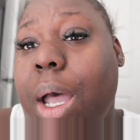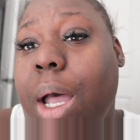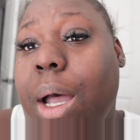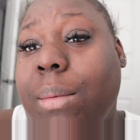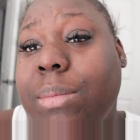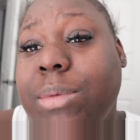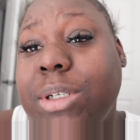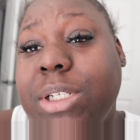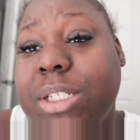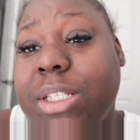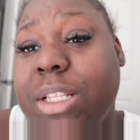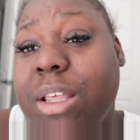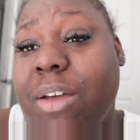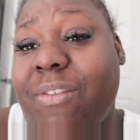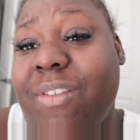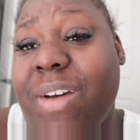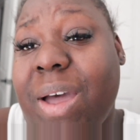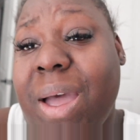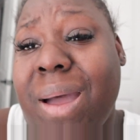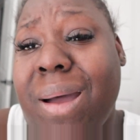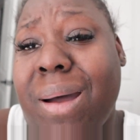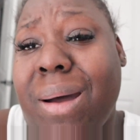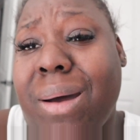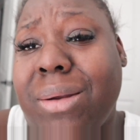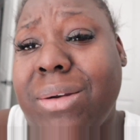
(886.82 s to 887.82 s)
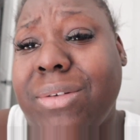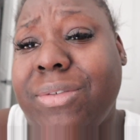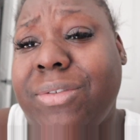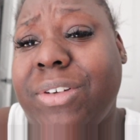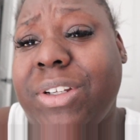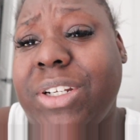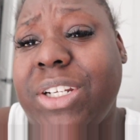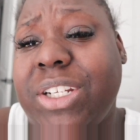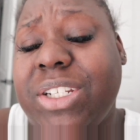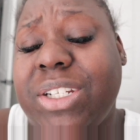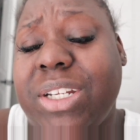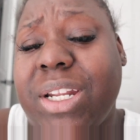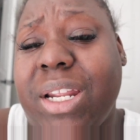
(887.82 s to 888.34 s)
I'm just combining all the
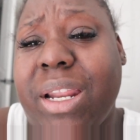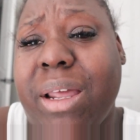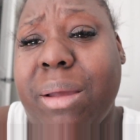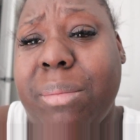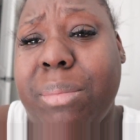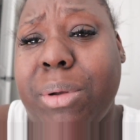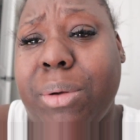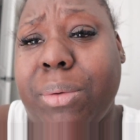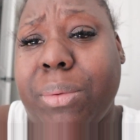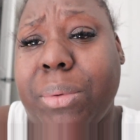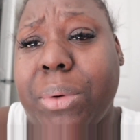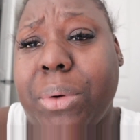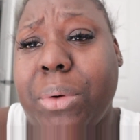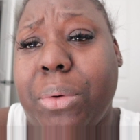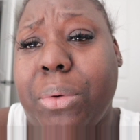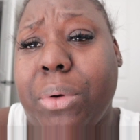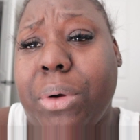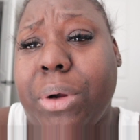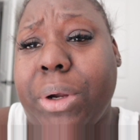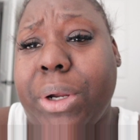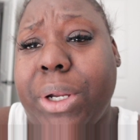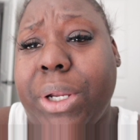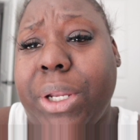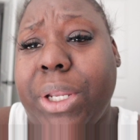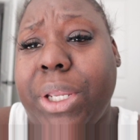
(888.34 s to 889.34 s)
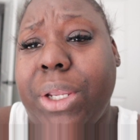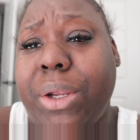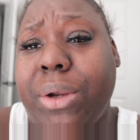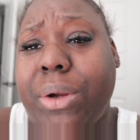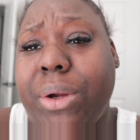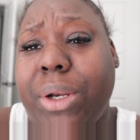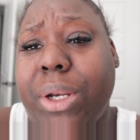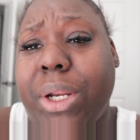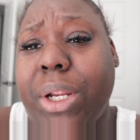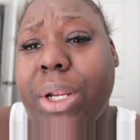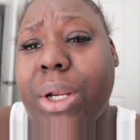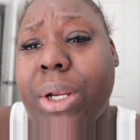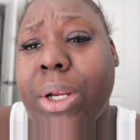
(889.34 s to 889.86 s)
footage that I've been recording here
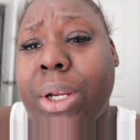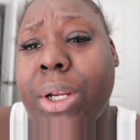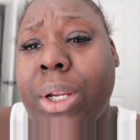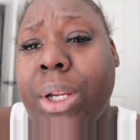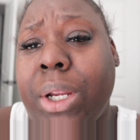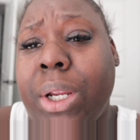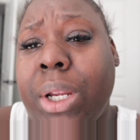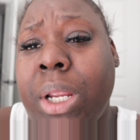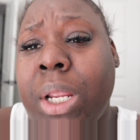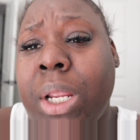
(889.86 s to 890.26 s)
and there.